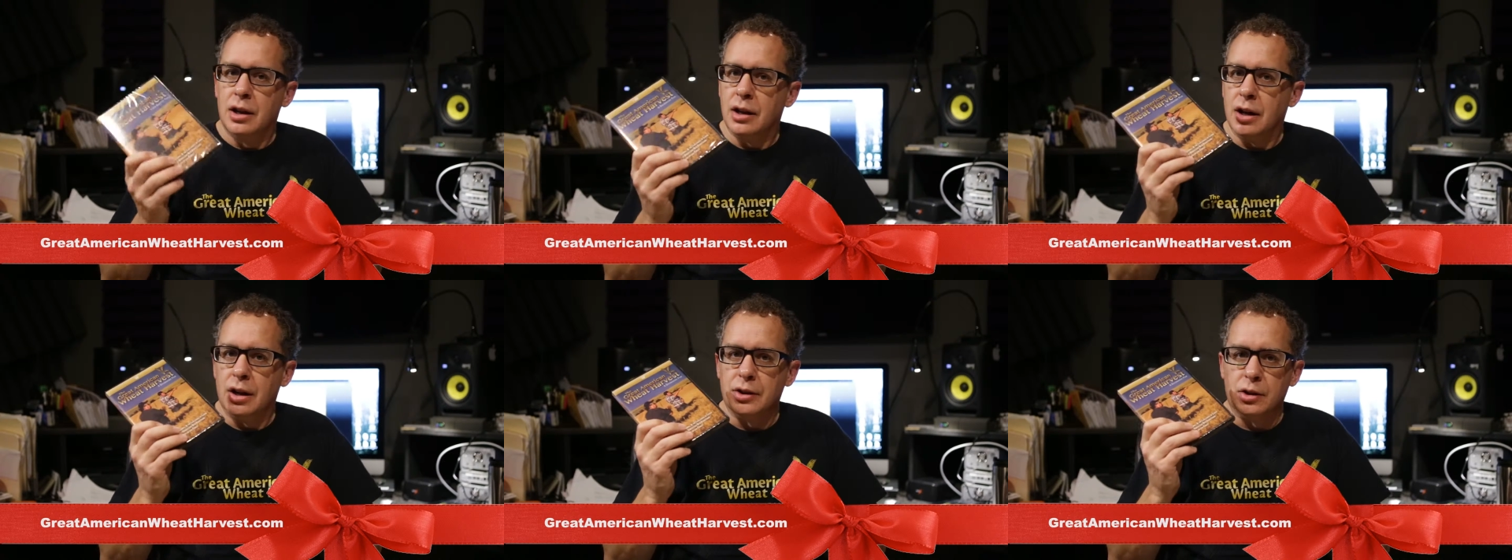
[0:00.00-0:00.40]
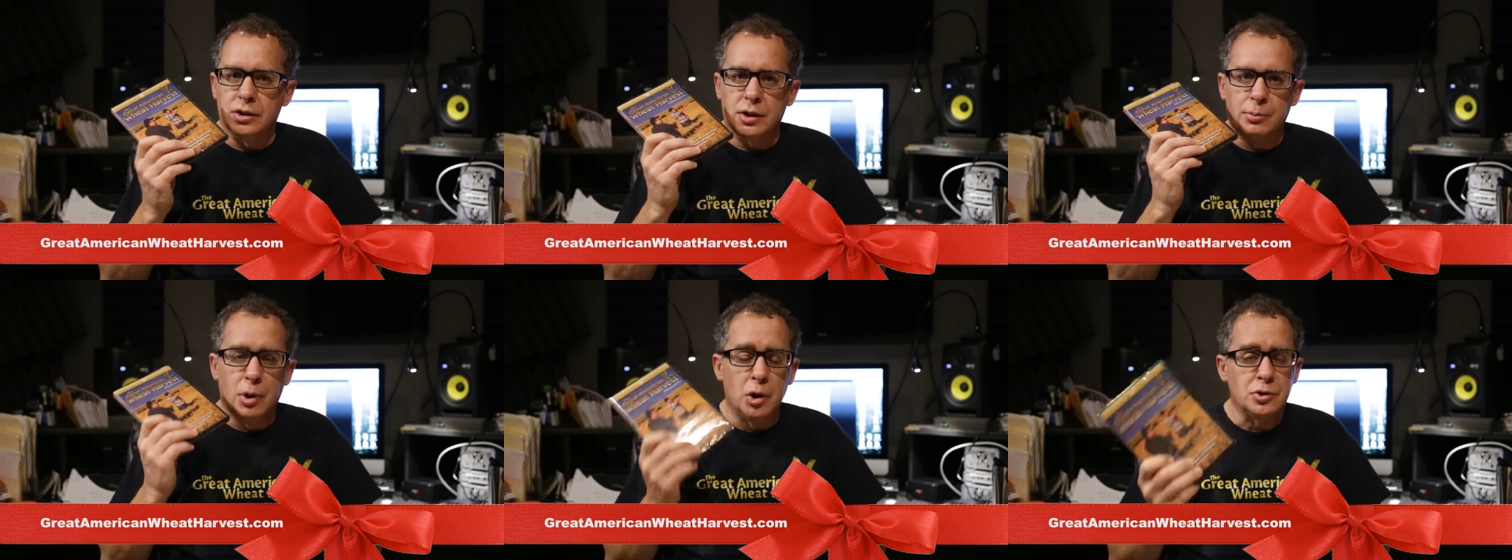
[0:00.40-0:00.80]

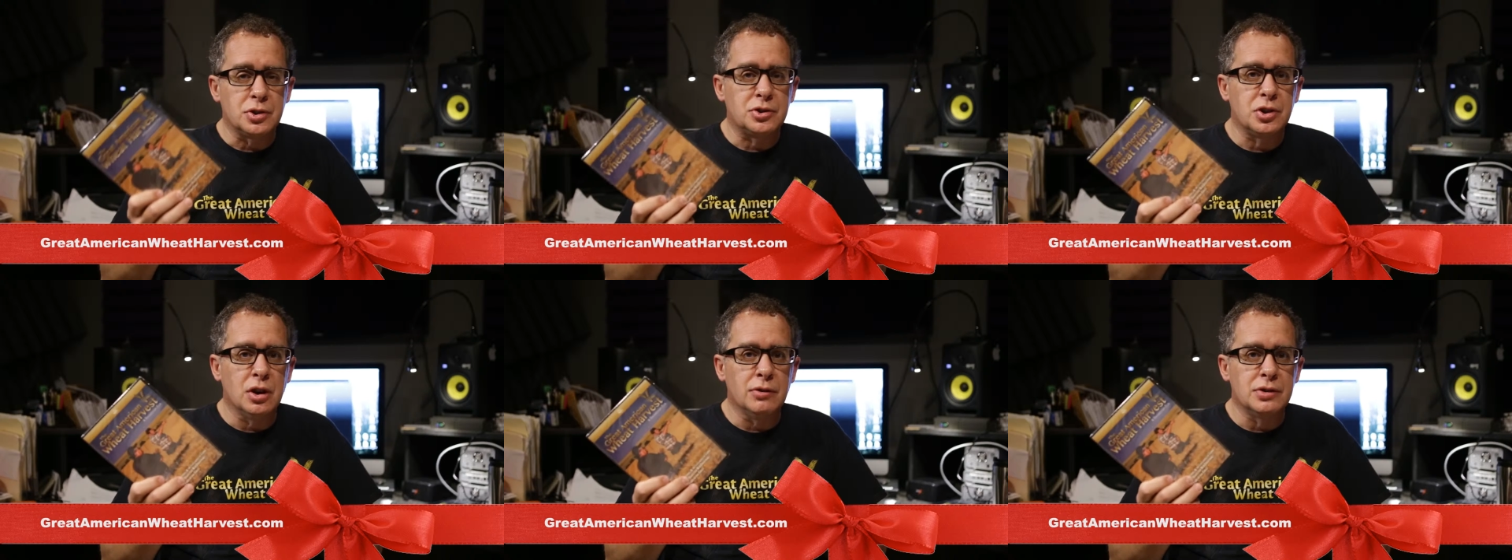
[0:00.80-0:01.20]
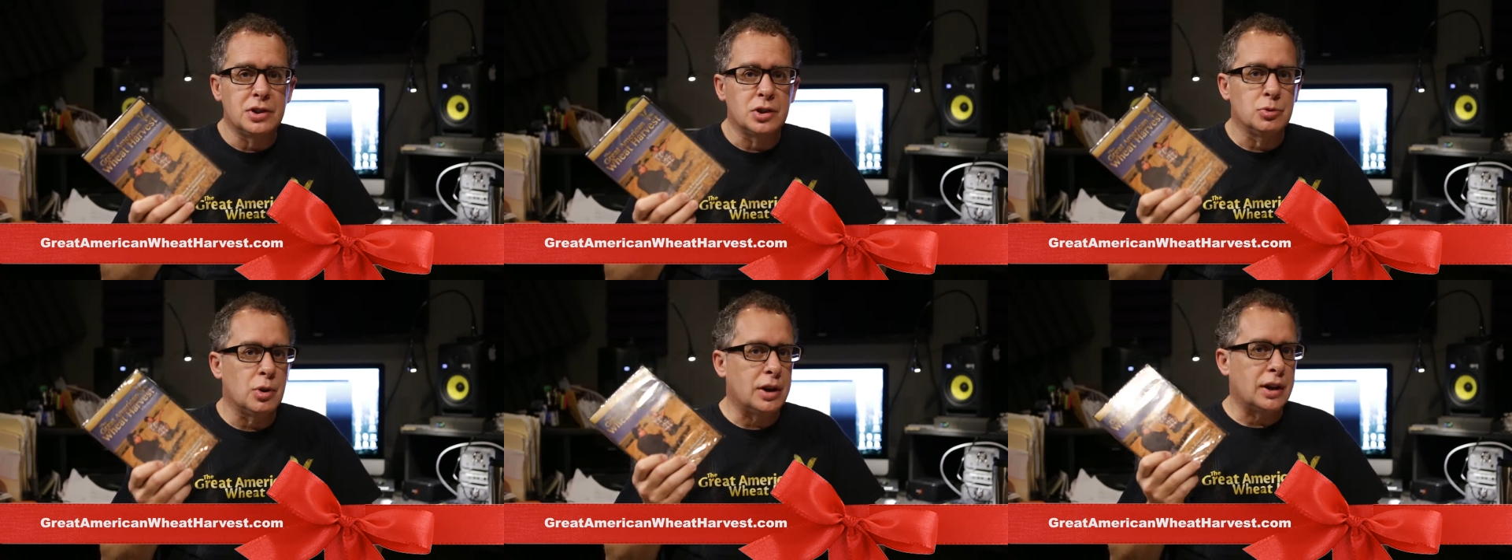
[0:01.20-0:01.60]
The Postal Service
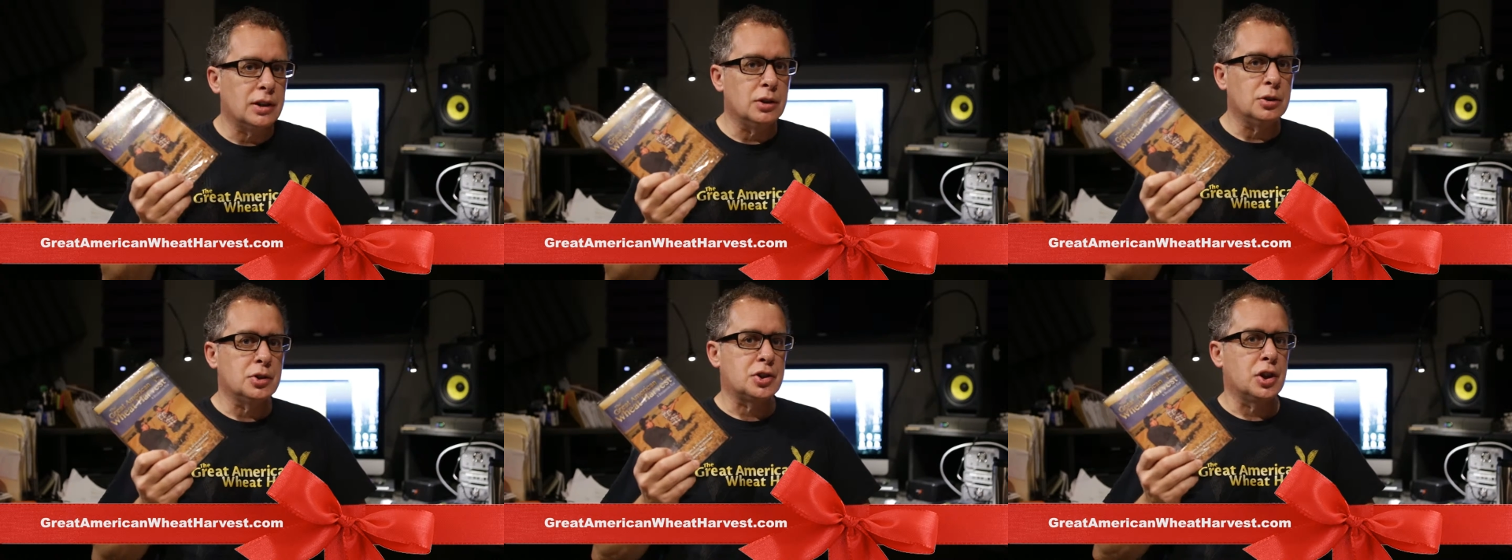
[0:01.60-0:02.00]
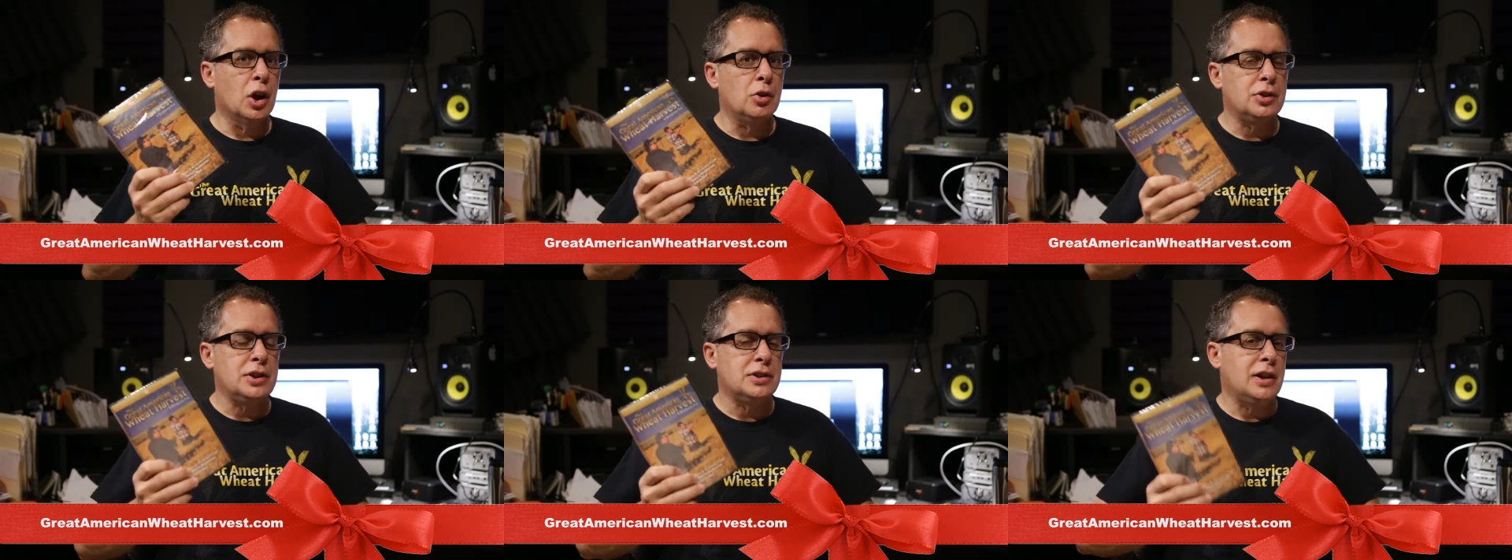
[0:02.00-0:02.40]
is running a little
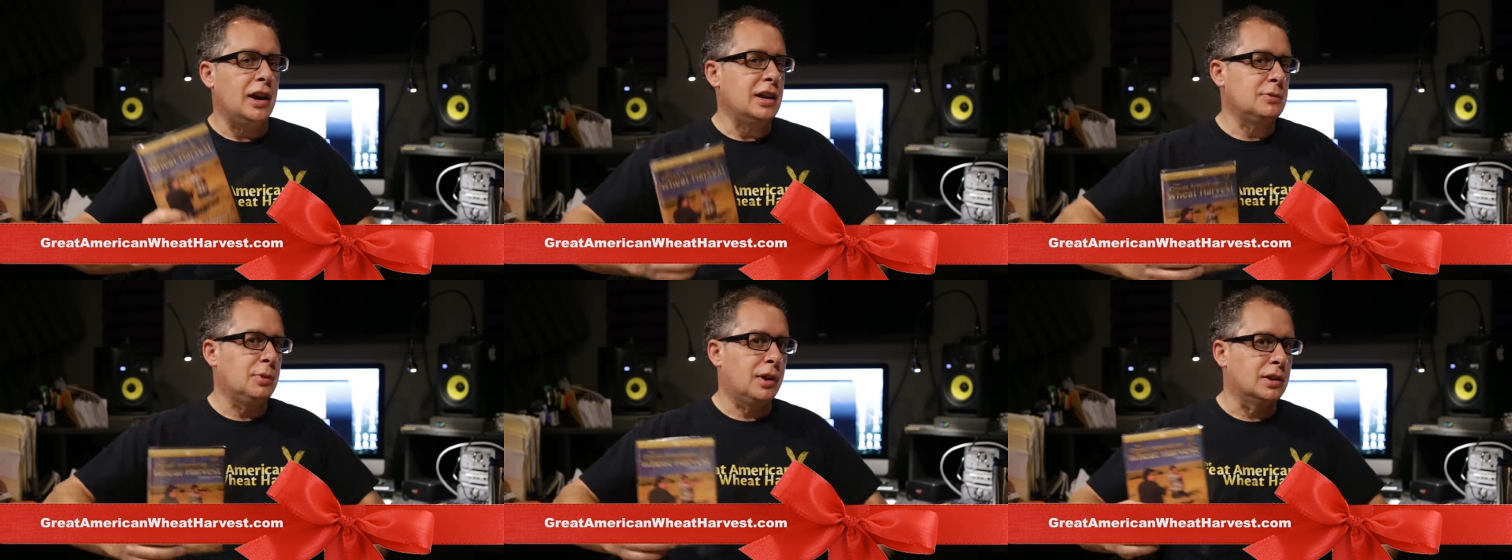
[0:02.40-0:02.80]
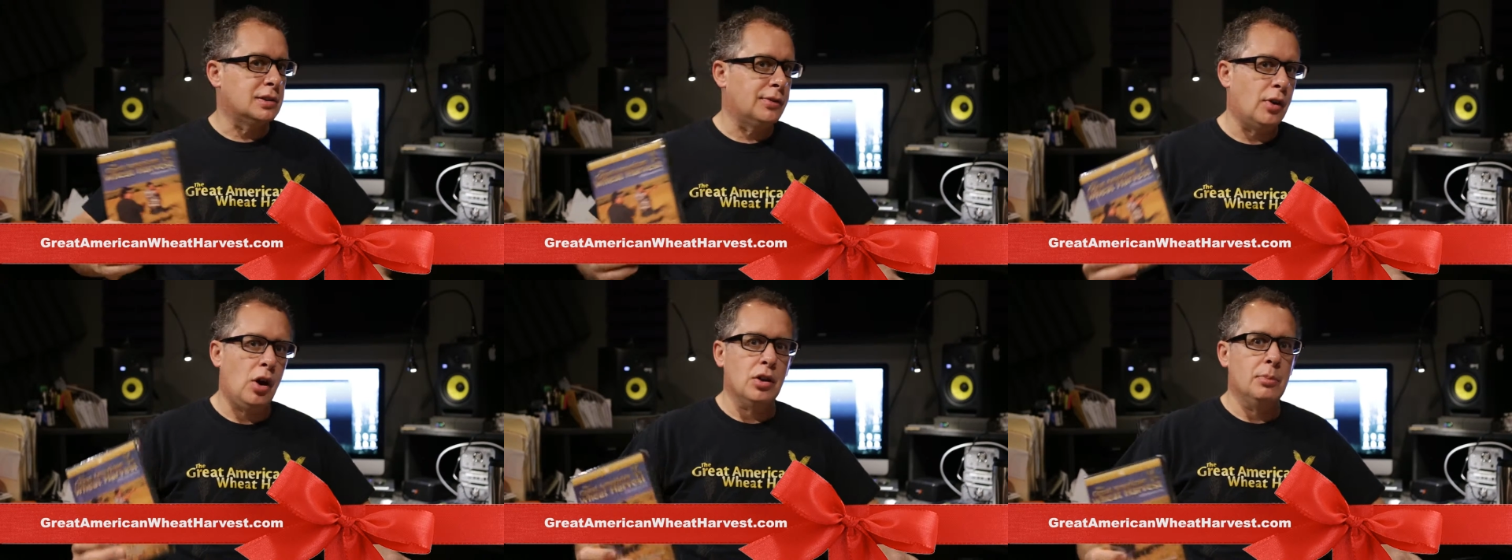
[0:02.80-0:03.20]
slow these days because
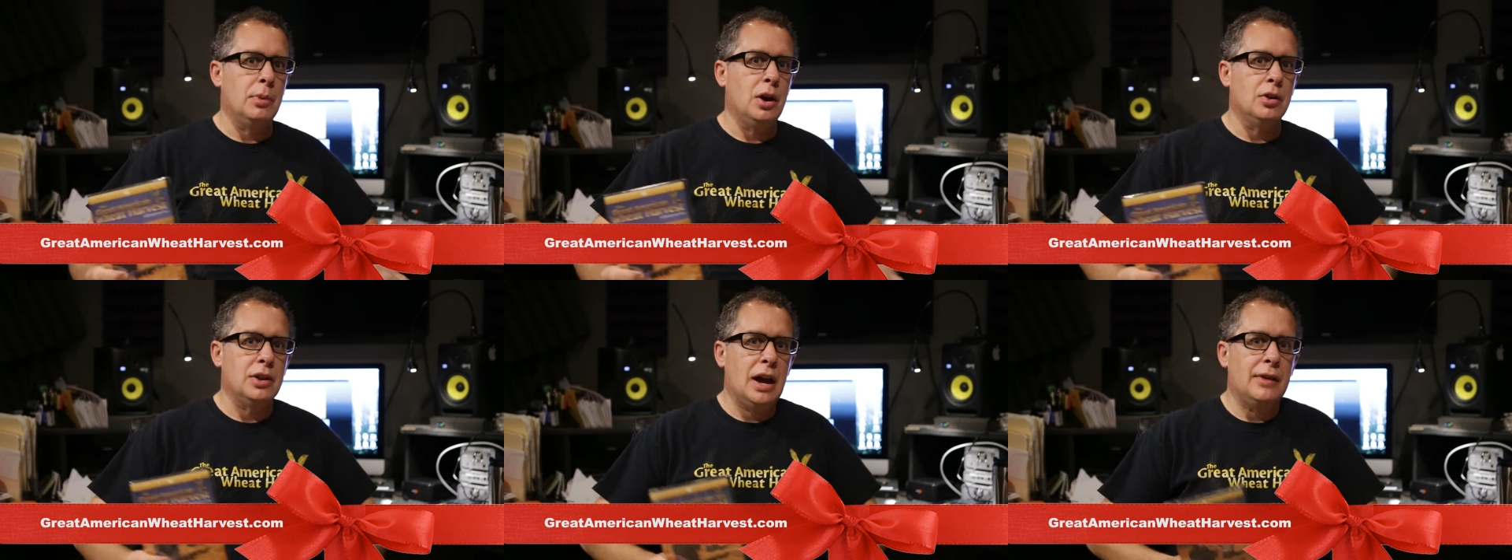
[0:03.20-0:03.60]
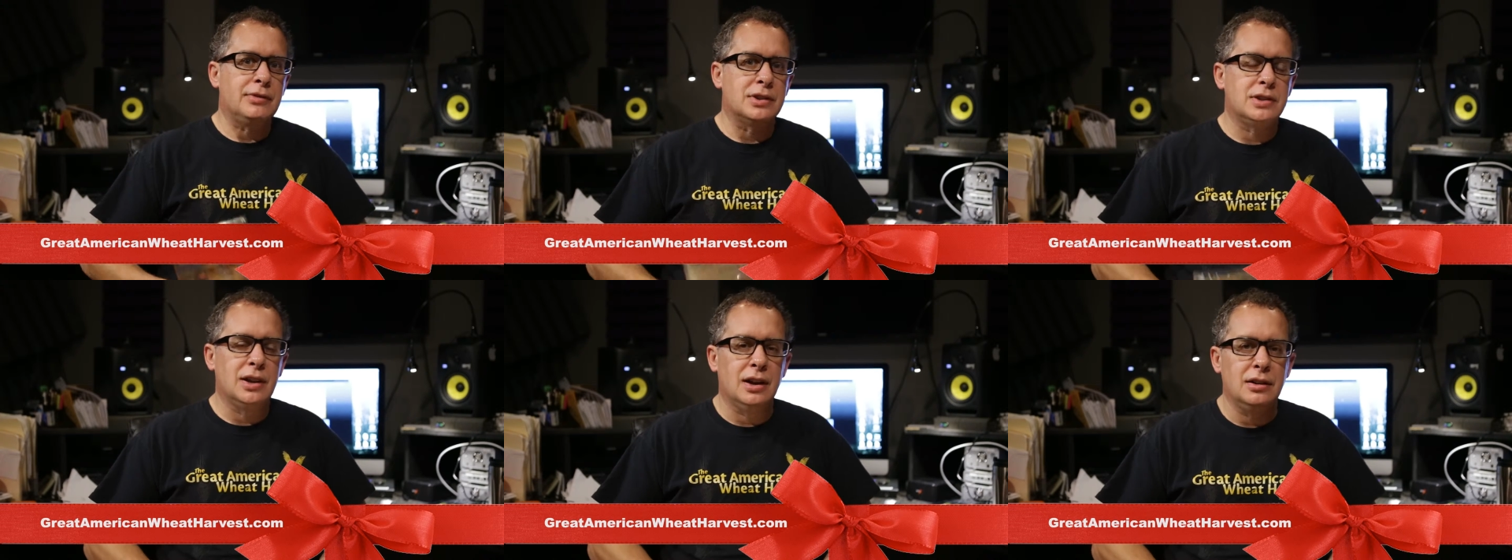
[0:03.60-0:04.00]
of all the mail they have
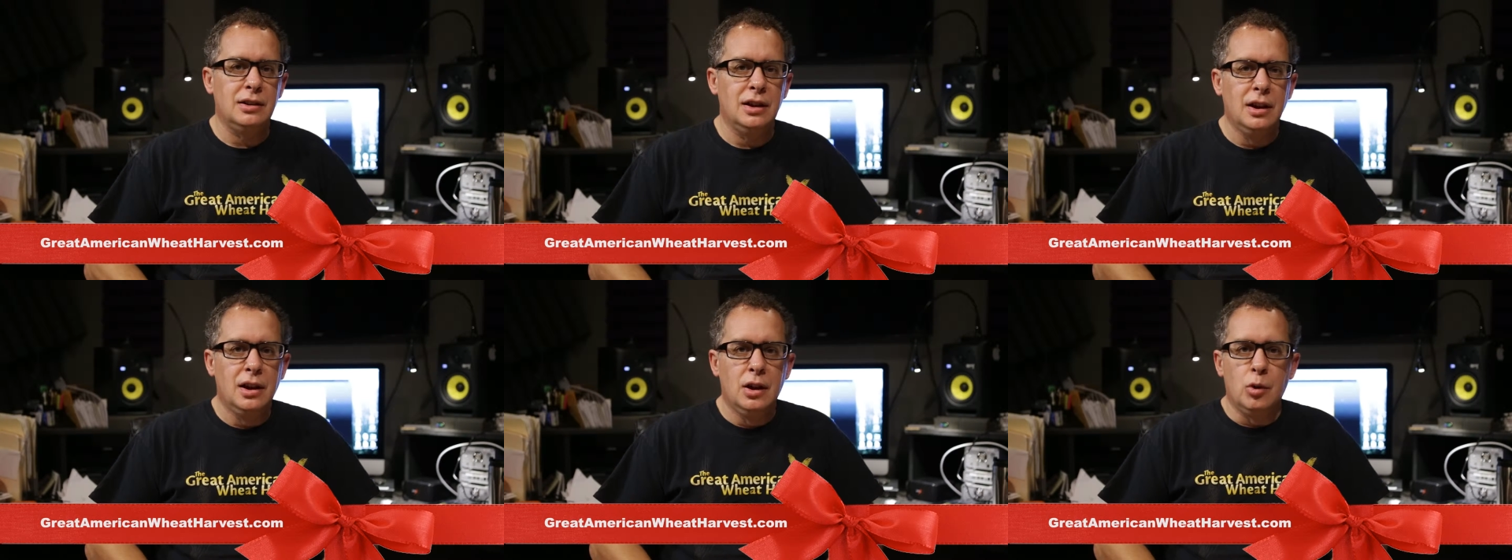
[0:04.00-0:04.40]
to send.